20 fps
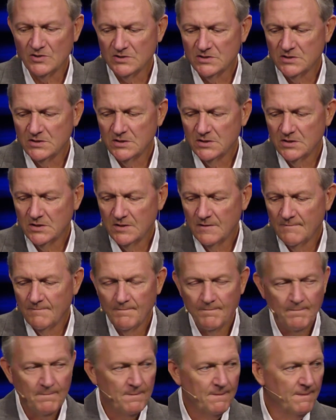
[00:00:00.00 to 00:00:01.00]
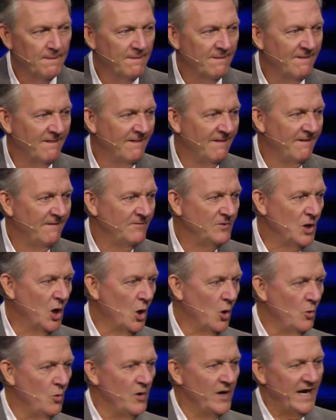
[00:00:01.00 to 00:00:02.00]

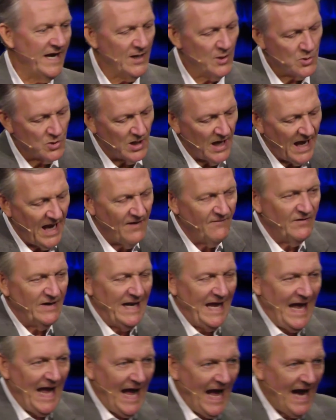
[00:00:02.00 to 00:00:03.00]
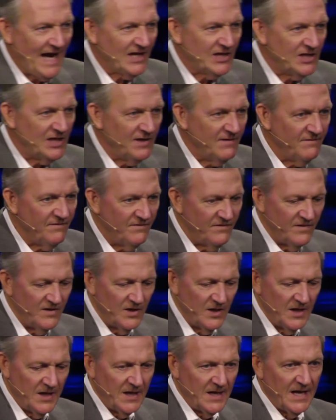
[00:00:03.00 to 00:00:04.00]
No, it's to have an active
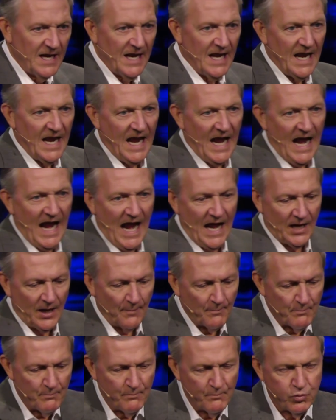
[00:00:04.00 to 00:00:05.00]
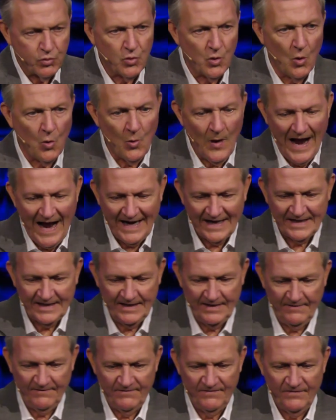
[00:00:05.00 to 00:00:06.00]
and a proactive